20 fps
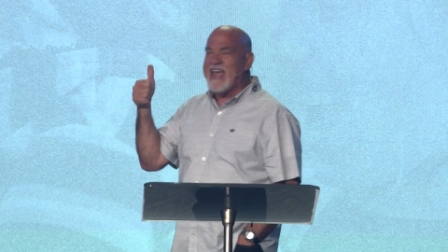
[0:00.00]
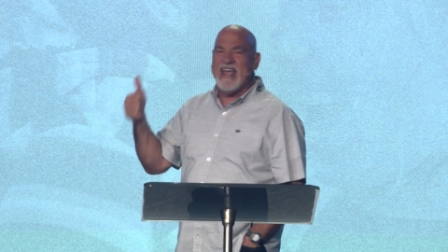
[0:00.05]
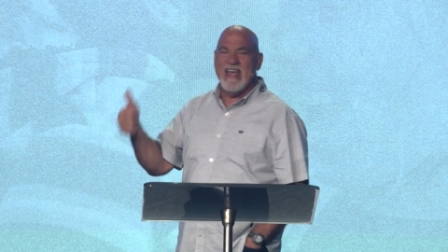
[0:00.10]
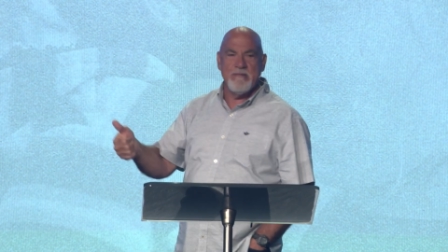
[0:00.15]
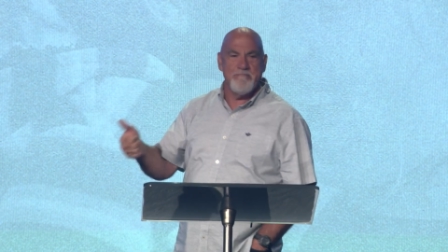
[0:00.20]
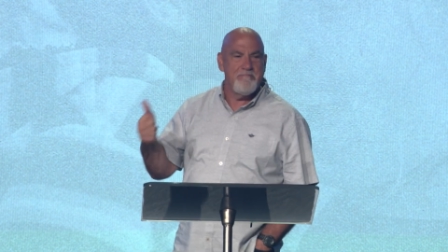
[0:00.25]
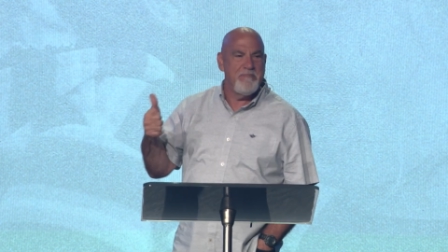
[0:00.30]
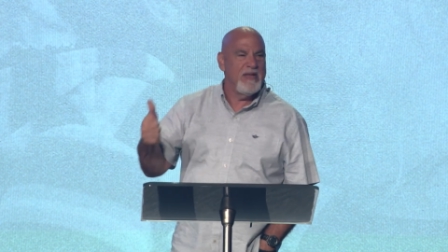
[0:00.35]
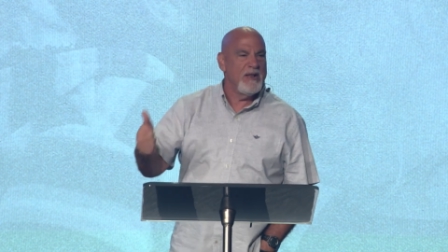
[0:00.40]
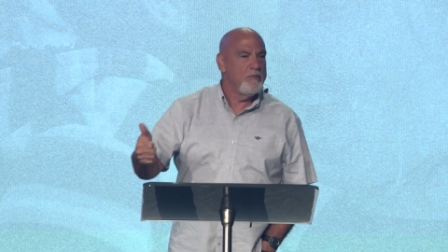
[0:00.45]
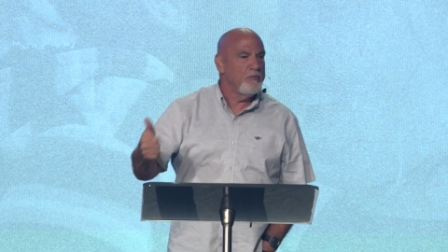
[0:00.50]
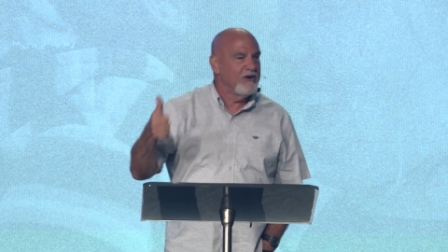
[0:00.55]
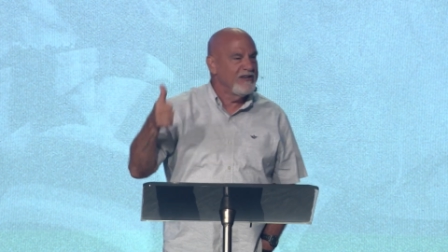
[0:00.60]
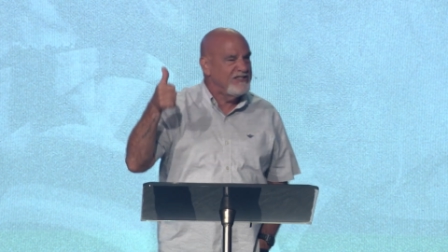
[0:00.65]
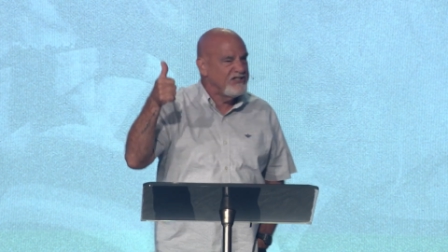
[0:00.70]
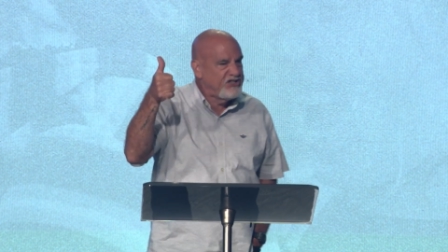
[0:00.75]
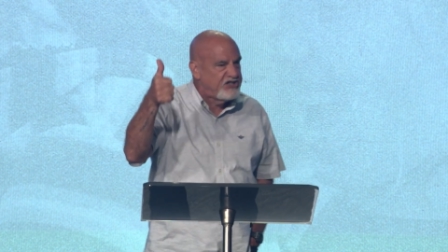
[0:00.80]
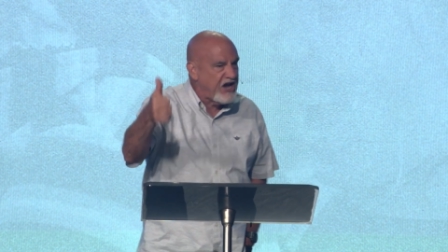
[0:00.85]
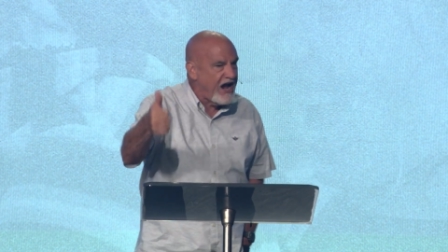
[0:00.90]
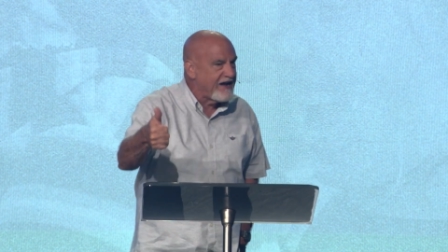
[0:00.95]
had been
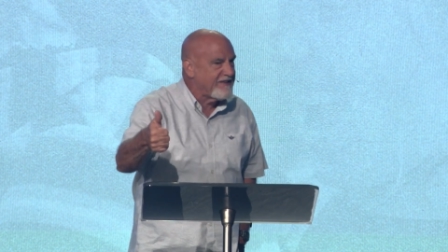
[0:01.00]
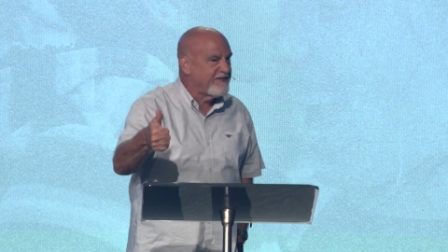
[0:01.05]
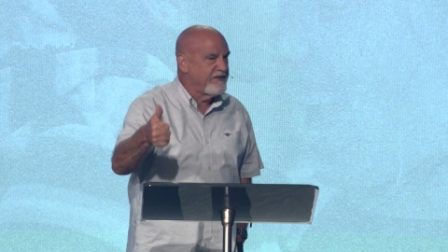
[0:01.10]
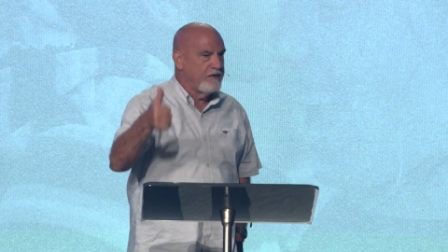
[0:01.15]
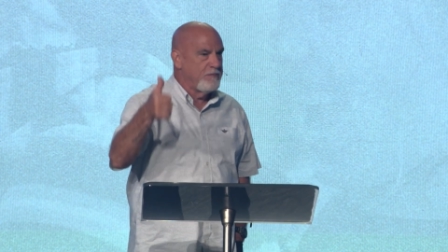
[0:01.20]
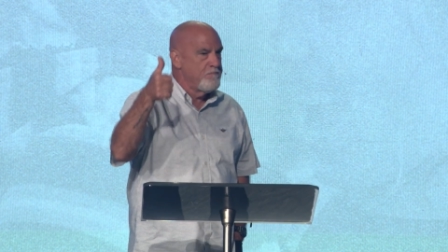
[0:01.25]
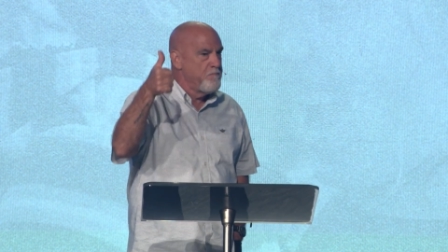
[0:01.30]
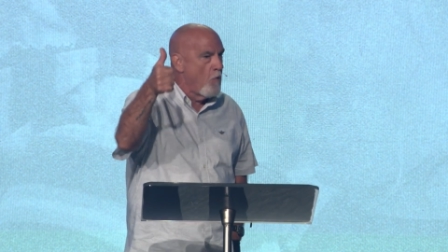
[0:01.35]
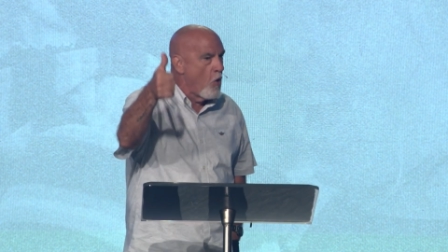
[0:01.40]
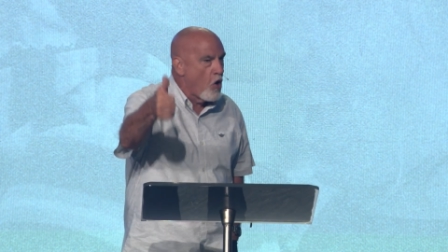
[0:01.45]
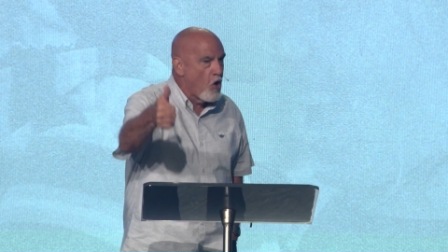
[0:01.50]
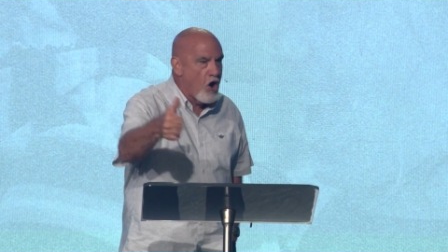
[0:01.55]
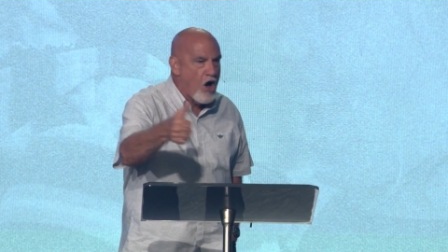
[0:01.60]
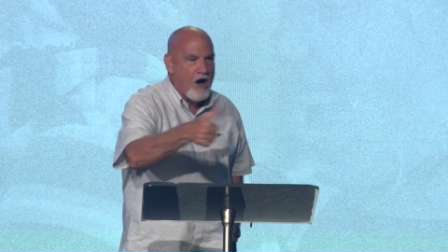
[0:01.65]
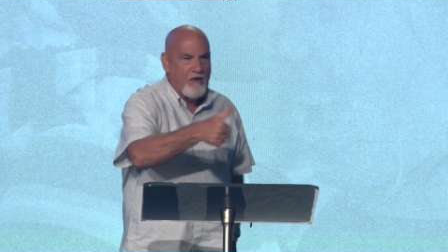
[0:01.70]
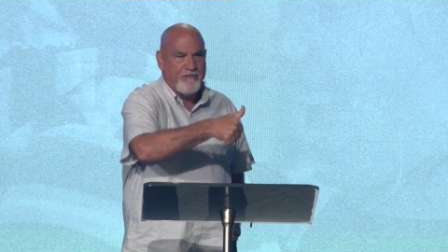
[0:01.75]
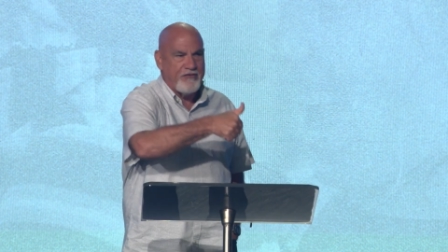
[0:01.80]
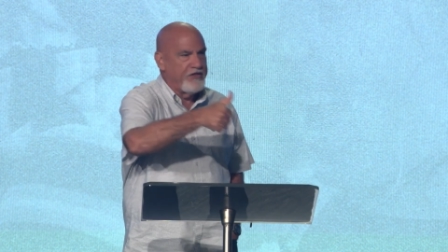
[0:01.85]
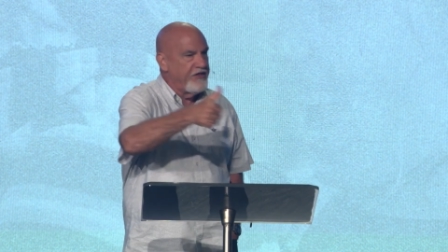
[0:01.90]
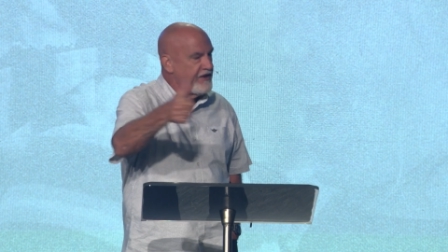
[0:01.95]
rejected more
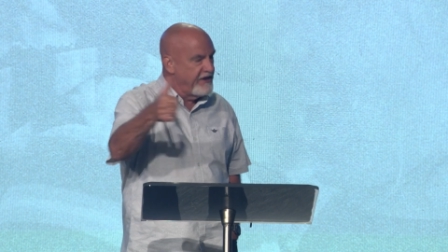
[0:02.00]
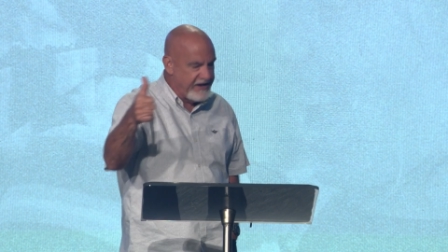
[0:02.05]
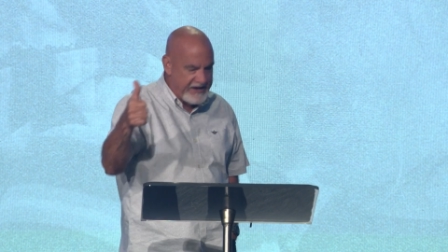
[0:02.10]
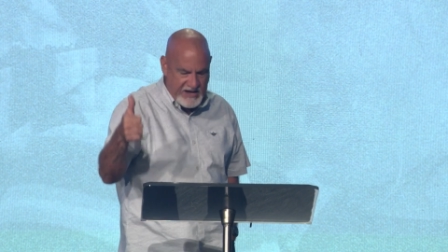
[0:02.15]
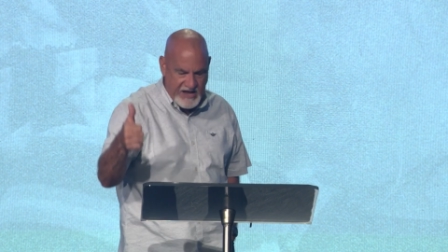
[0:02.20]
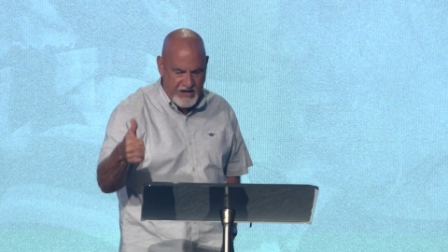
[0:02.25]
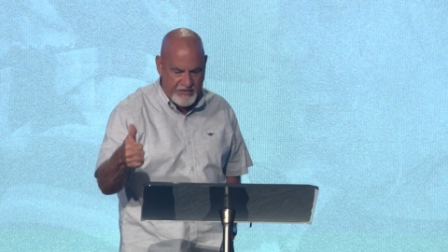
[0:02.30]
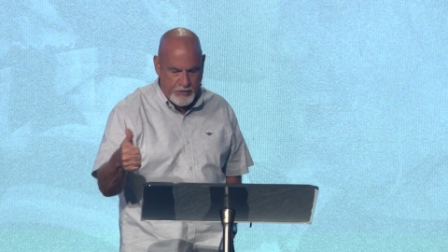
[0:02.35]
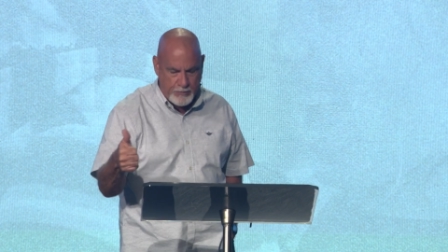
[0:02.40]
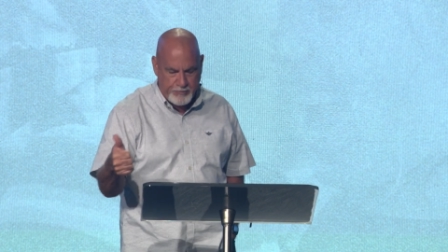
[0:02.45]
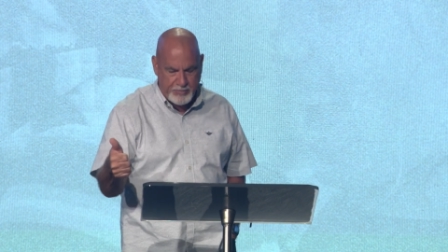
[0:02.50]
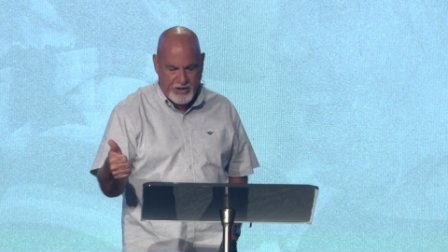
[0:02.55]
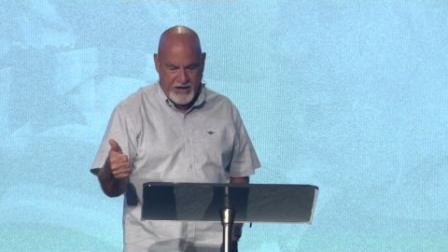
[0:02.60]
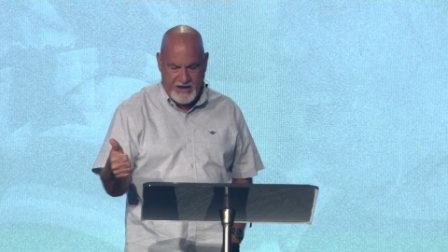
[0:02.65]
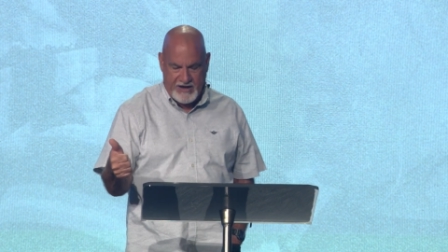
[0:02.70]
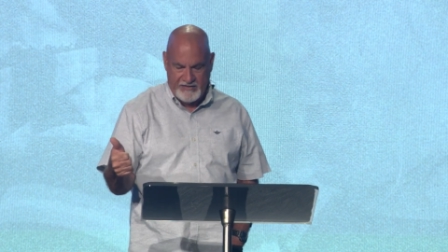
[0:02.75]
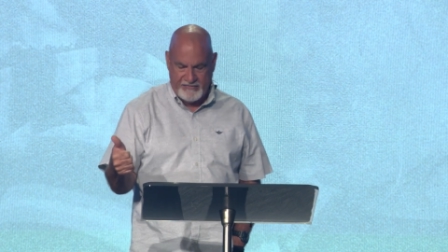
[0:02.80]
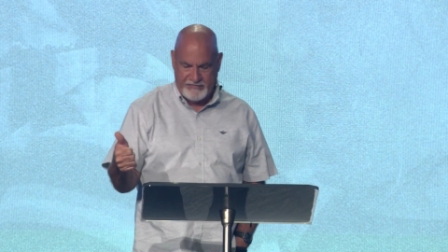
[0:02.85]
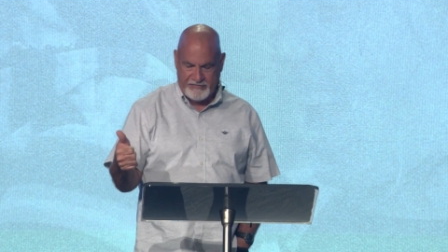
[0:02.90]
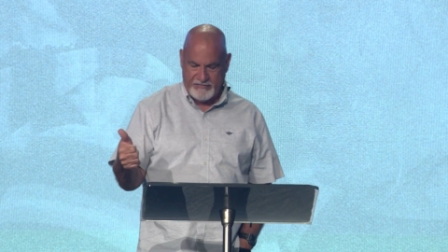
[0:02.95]
often than any other
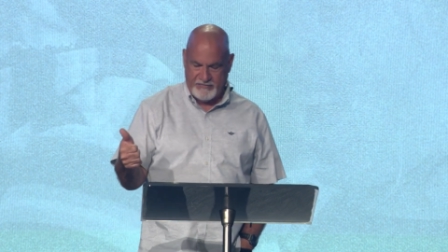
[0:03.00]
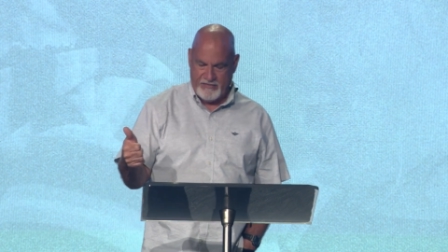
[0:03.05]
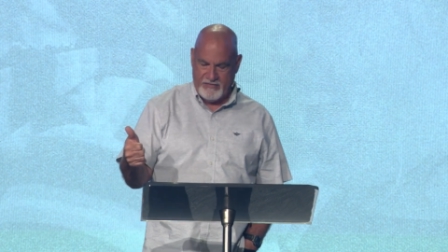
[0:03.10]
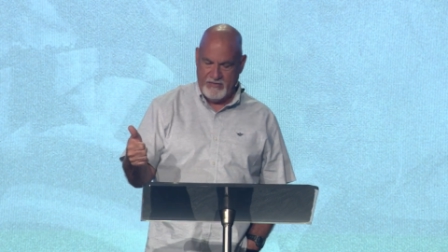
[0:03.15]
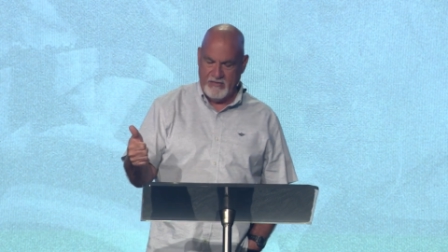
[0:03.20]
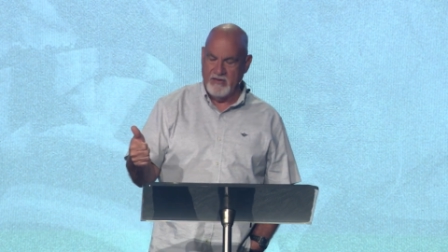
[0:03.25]
place.